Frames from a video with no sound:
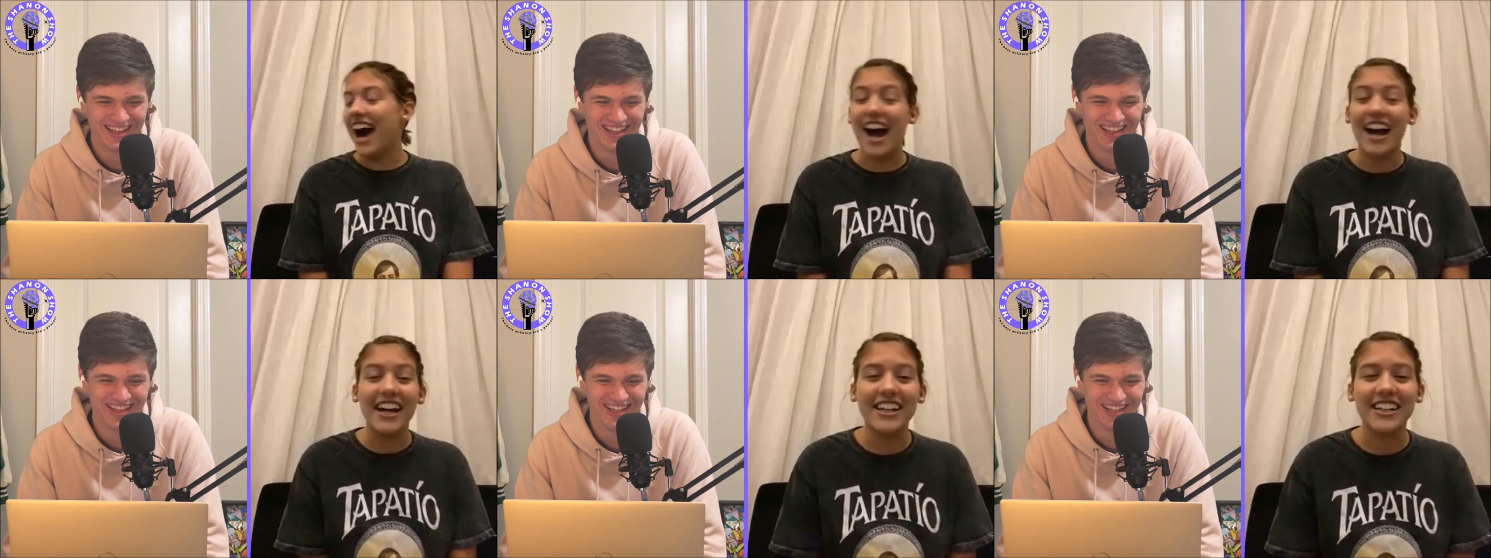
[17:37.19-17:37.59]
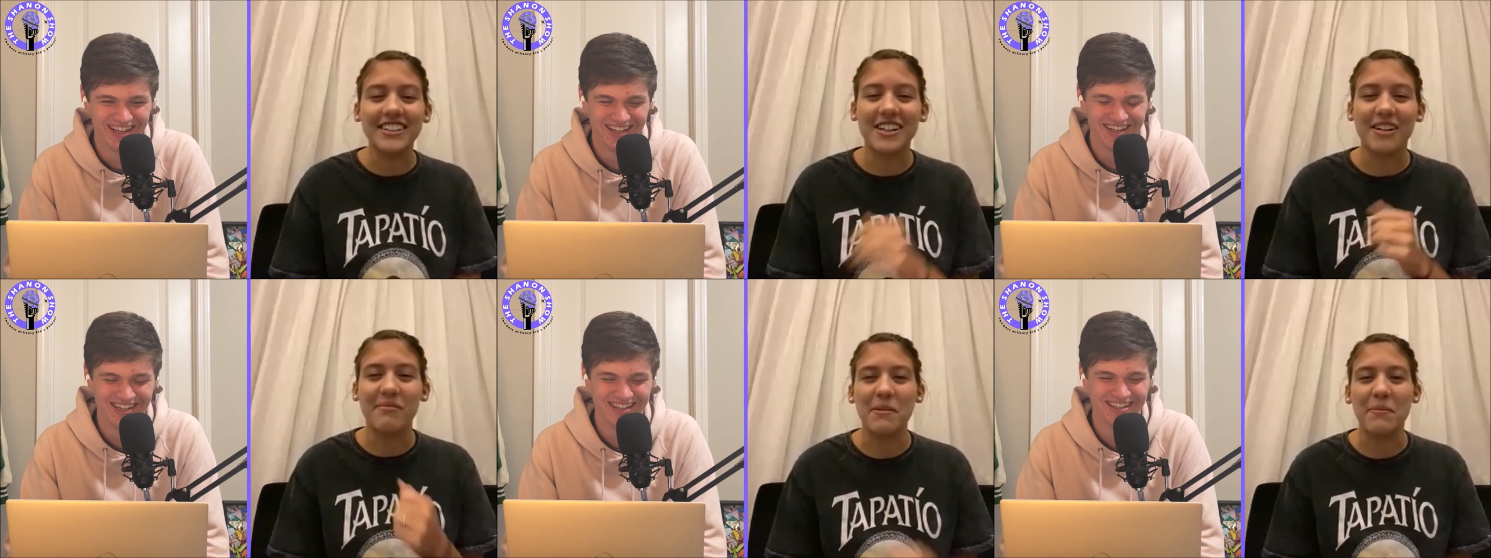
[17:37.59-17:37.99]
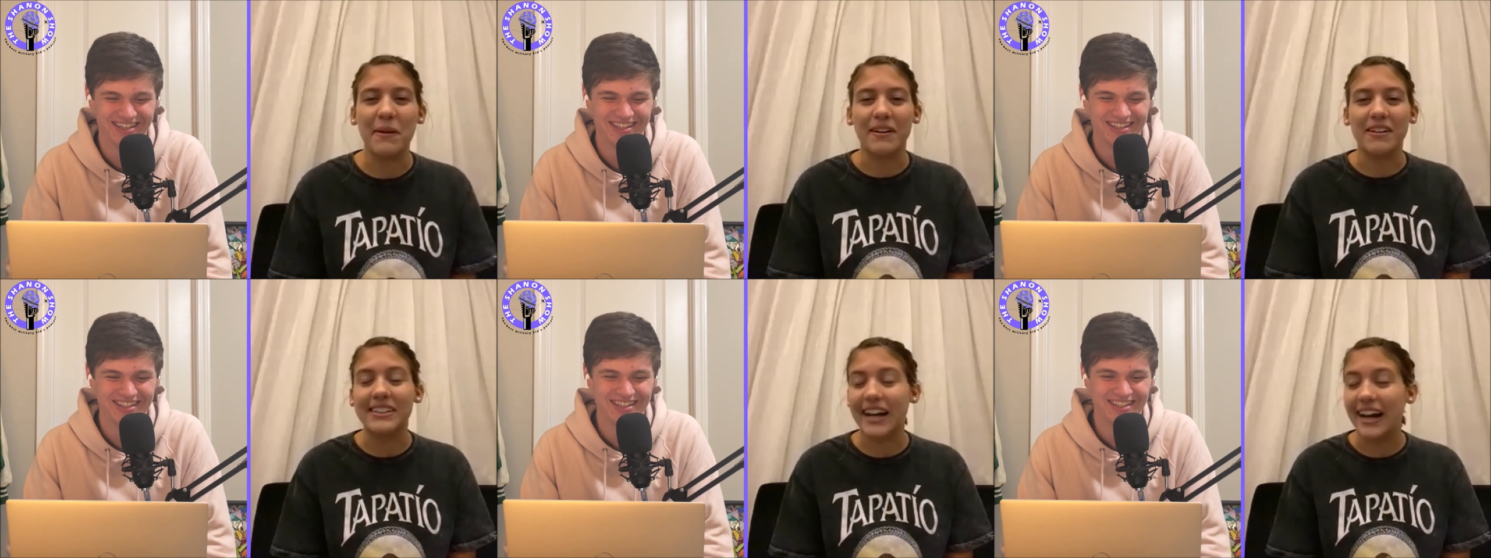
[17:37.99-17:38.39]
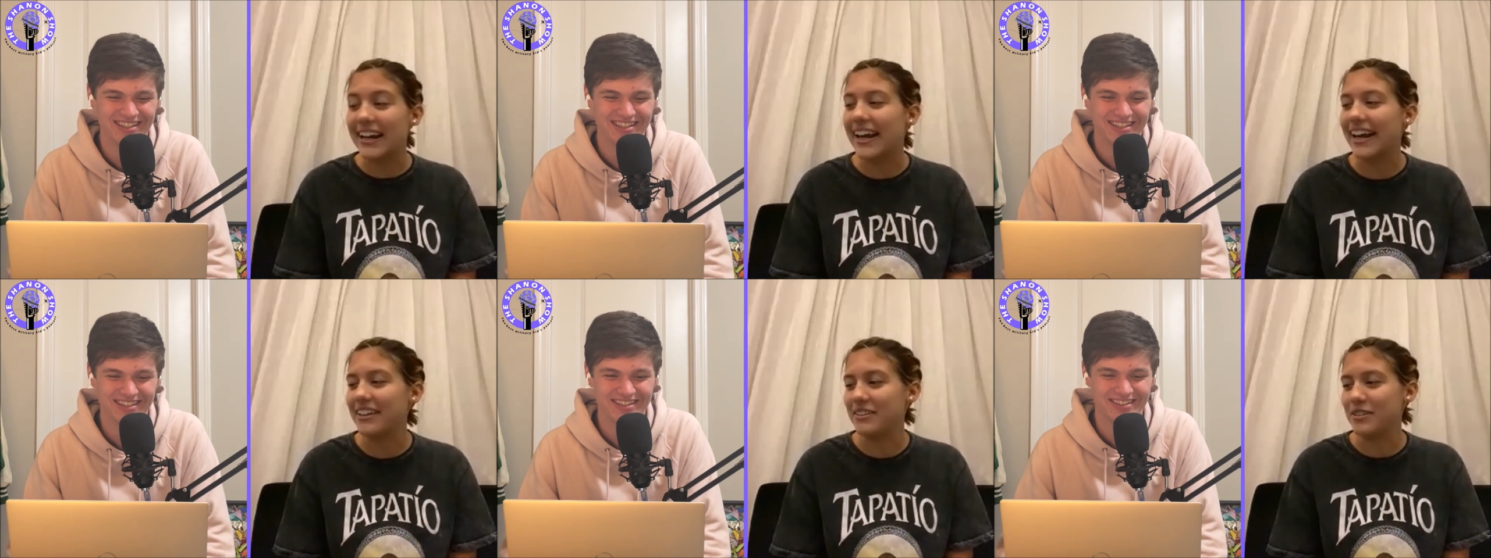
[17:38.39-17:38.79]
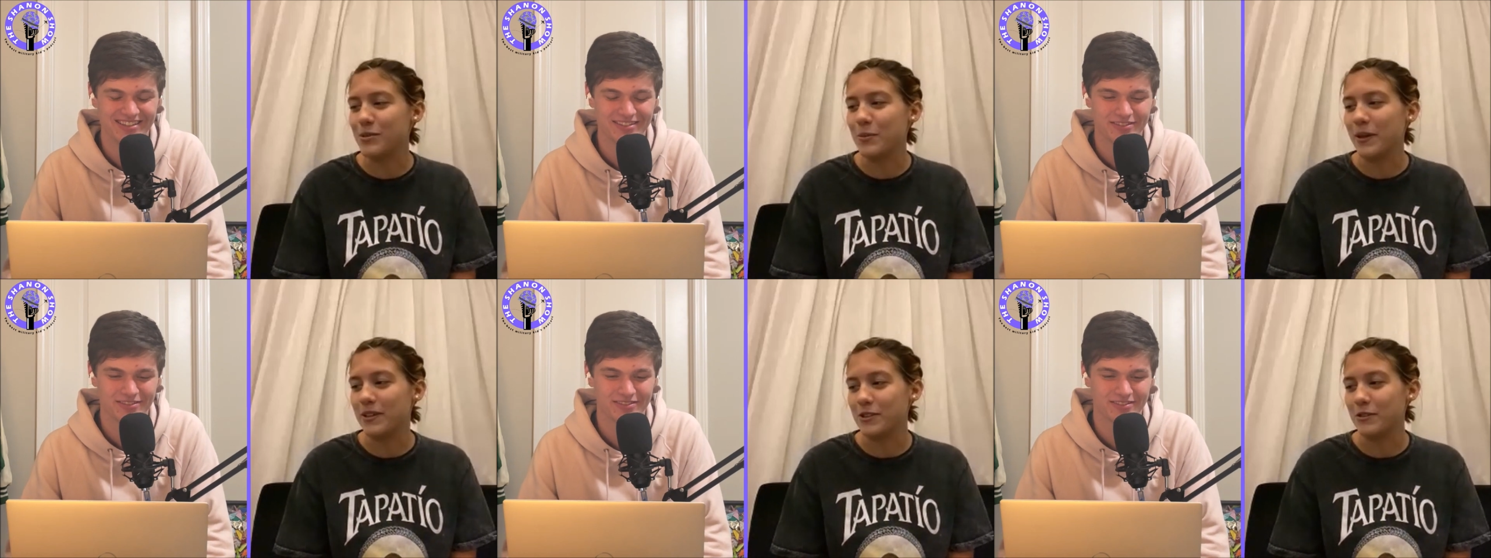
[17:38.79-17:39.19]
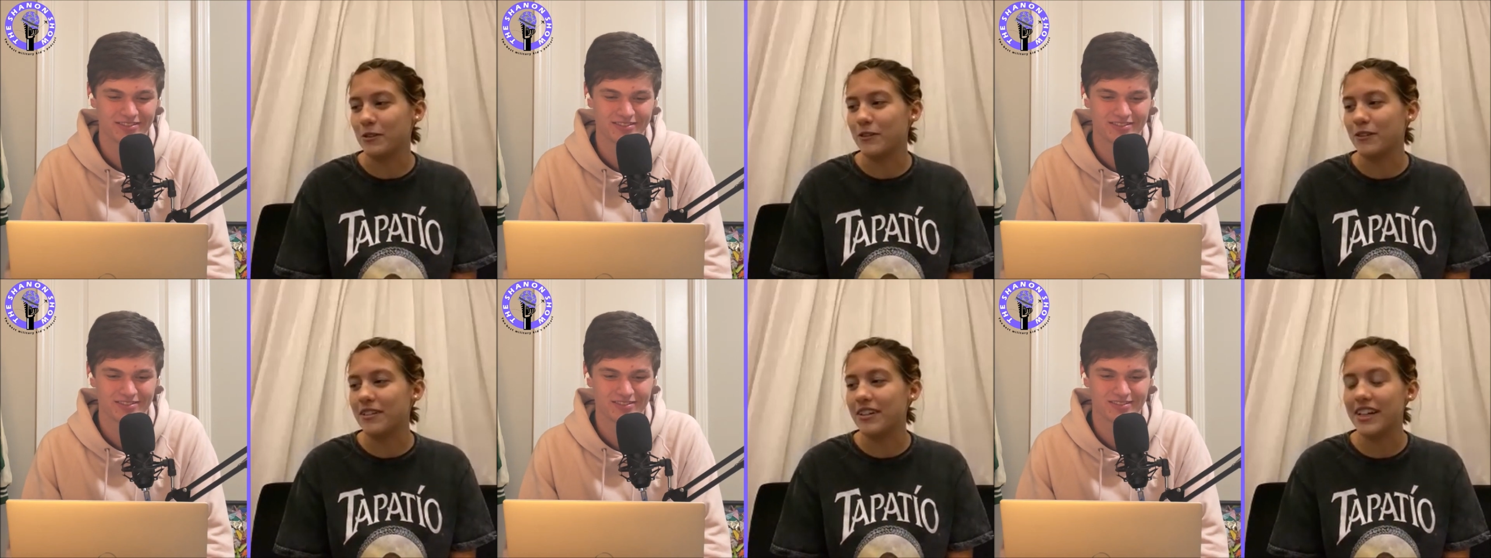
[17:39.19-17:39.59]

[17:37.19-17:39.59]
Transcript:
Speaker 1: I tell my parents I hate this puzzle.